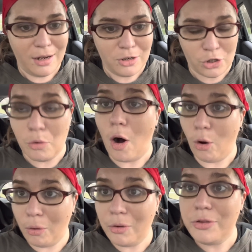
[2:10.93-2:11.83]

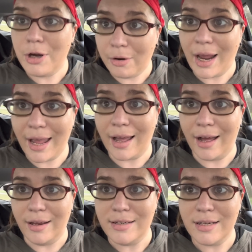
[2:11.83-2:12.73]
hold your
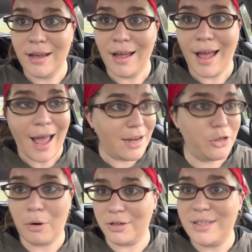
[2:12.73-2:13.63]
hand as
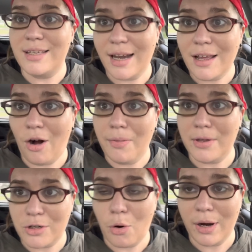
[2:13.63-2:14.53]
you are sitting on
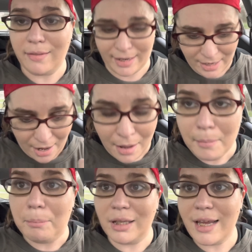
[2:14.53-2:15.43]
the toilet
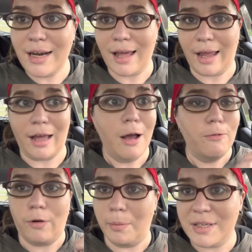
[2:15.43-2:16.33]
bleeding
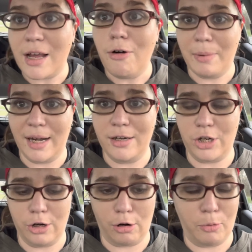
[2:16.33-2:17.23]
from
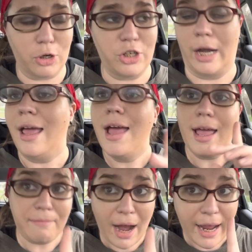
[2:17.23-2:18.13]
self-managing your abortion.
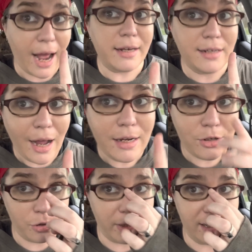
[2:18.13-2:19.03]
If I had gotten
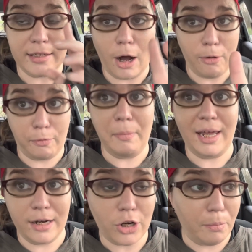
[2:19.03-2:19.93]
to the
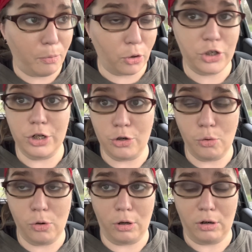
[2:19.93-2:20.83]
self-manage abortion
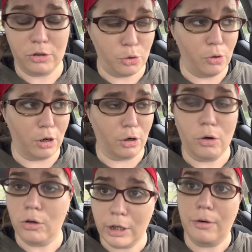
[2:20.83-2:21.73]
tour
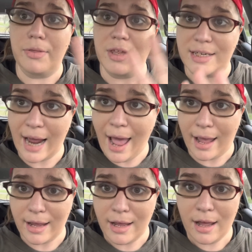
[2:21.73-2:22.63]
earlier in the day,